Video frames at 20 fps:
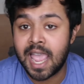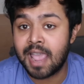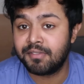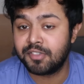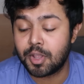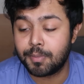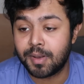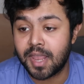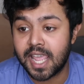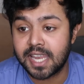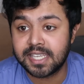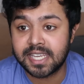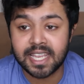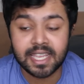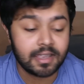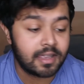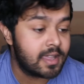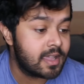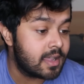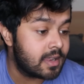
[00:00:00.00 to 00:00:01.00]
Haven't applied
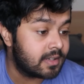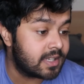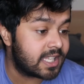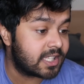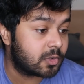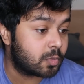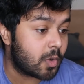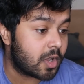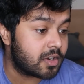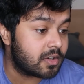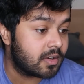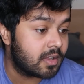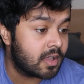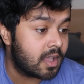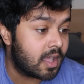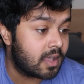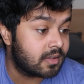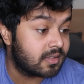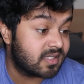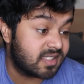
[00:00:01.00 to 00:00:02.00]
yet. This one,
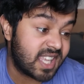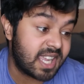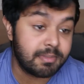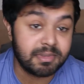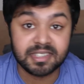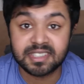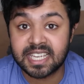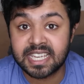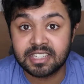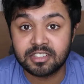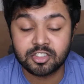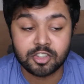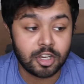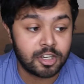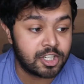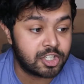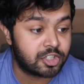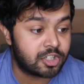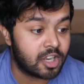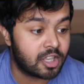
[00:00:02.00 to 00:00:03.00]
same as King's
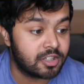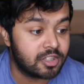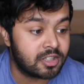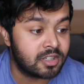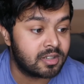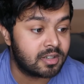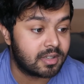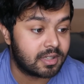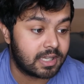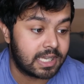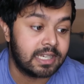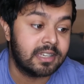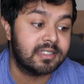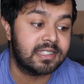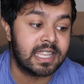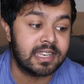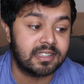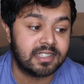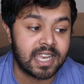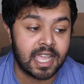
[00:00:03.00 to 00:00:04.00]
College London, in
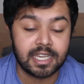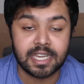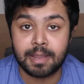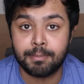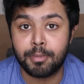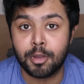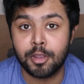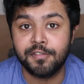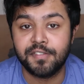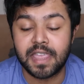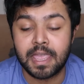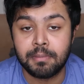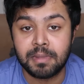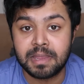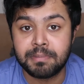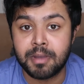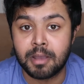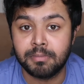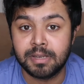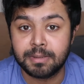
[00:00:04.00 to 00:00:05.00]
the sense that they're both
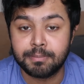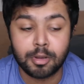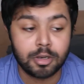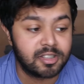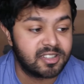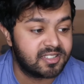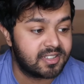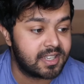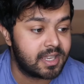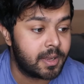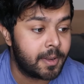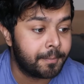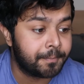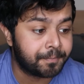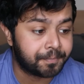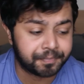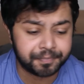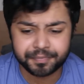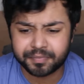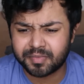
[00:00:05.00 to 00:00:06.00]
MA Public Policy.
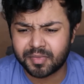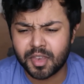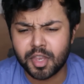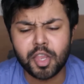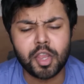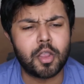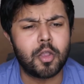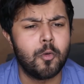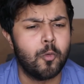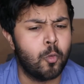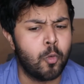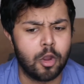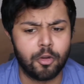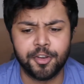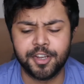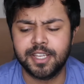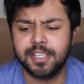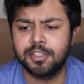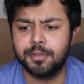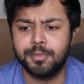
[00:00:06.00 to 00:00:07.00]

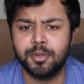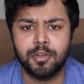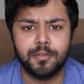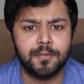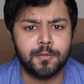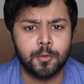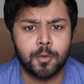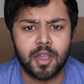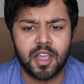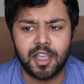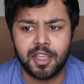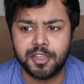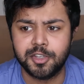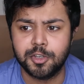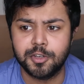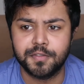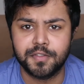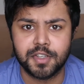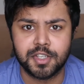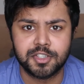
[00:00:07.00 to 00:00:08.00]
Warwick is a beautiful
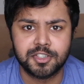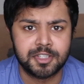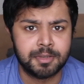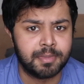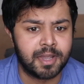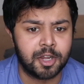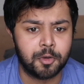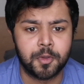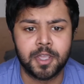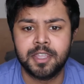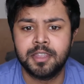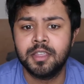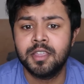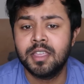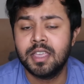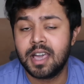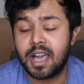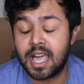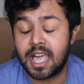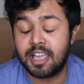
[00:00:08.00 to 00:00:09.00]
university, by the way.
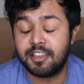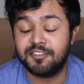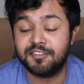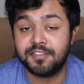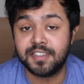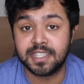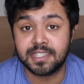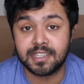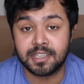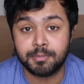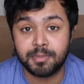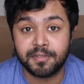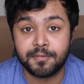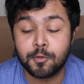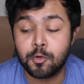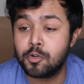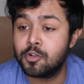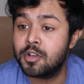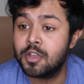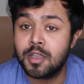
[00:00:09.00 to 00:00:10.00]
I have visited
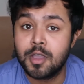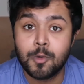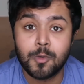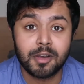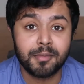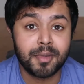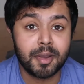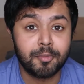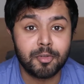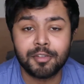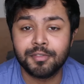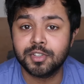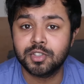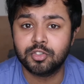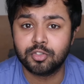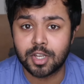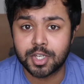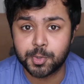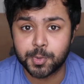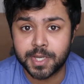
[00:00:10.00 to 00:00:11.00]
before. One of my
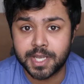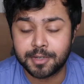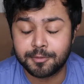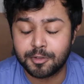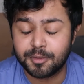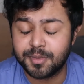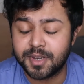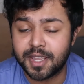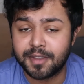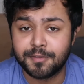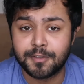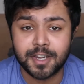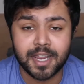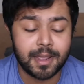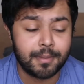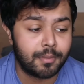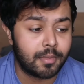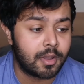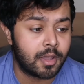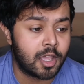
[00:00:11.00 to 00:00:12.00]
brothers graduated from there for
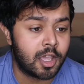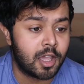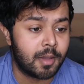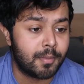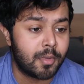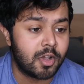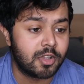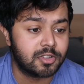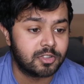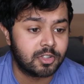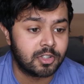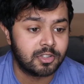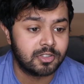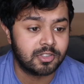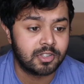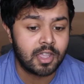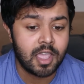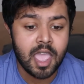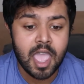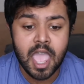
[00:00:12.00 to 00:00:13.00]
their
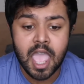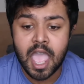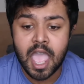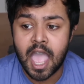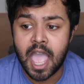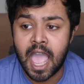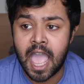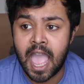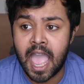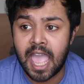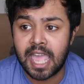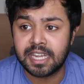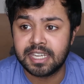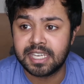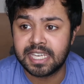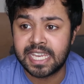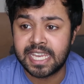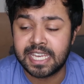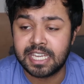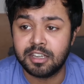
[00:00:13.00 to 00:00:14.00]
masters,
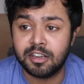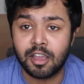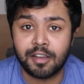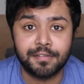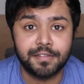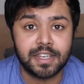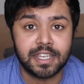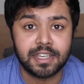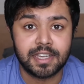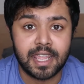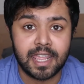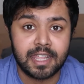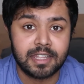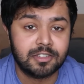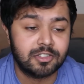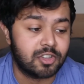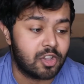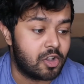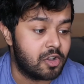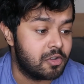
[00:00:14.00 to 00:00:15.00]
and he loved it
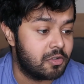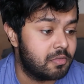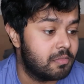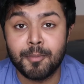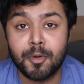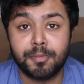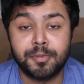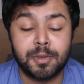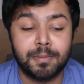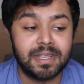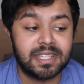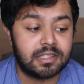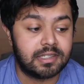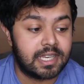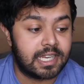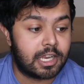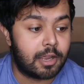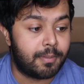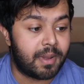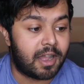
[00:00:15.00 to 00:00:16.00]
there. So I'm
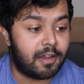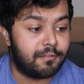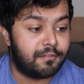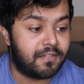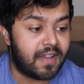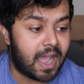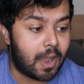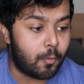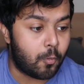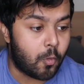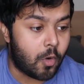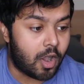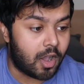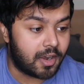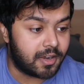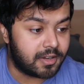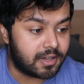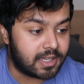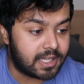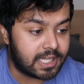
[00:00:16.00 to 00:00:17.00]
optimistic about that
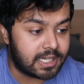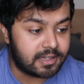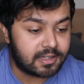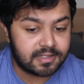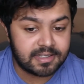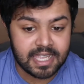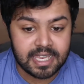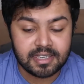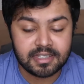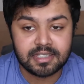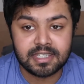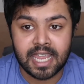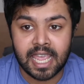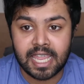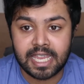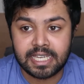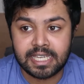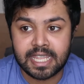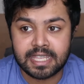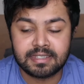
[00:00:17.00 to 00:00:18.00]
one, in the sense
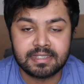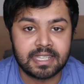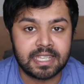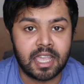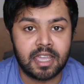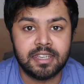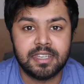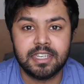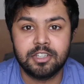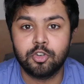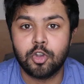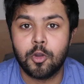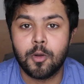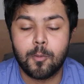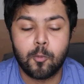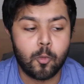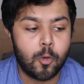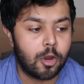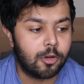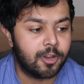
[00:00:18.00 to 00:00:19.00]
that, let's say I did
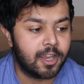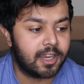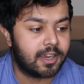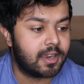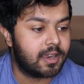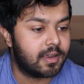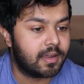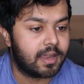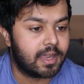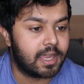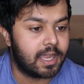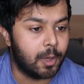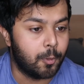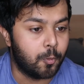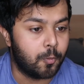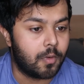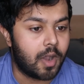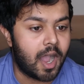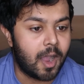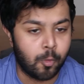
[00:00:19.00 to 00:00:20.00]
go at Warwick,
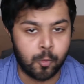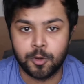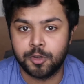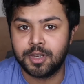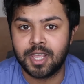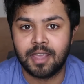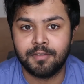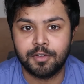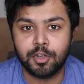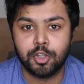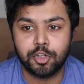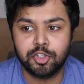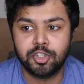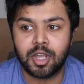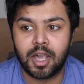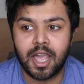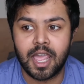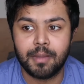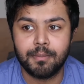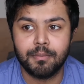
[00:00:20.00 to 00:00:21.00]
I would have a
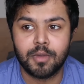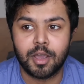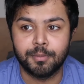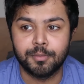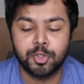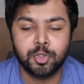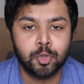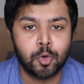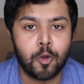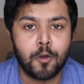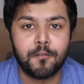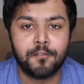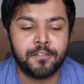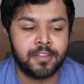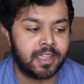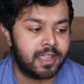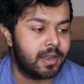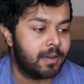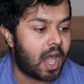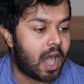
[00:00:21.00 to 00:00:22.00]
good time, I'm sure
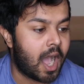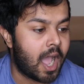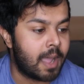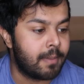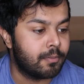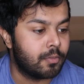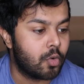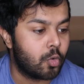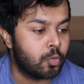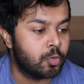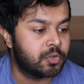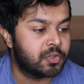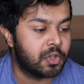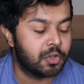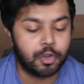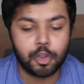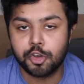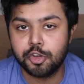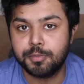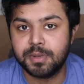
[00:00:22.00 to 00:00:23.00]
of it. But I'm
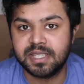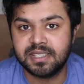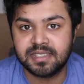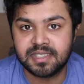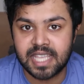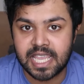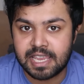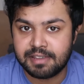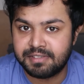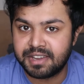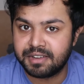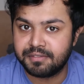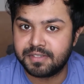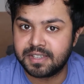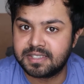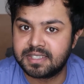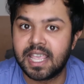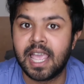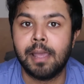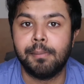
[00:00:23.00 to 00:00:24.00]
also going to be saving
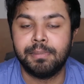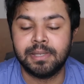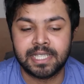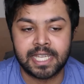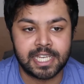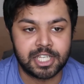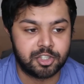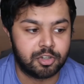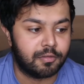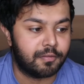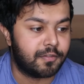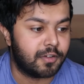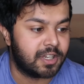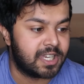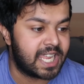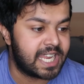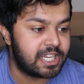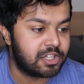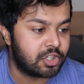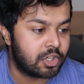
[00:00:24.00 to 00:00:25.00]
this application for
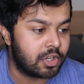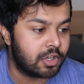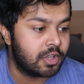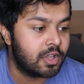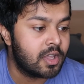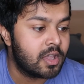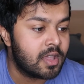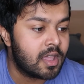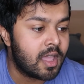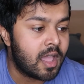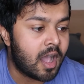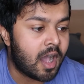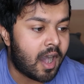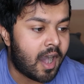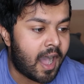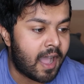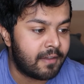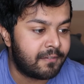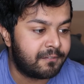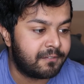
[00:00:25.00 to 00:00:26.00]
later.
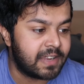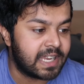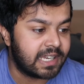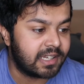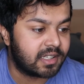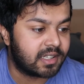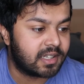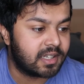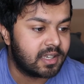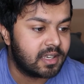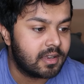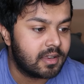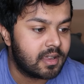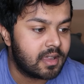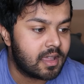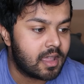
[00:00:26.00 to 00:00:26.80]
I think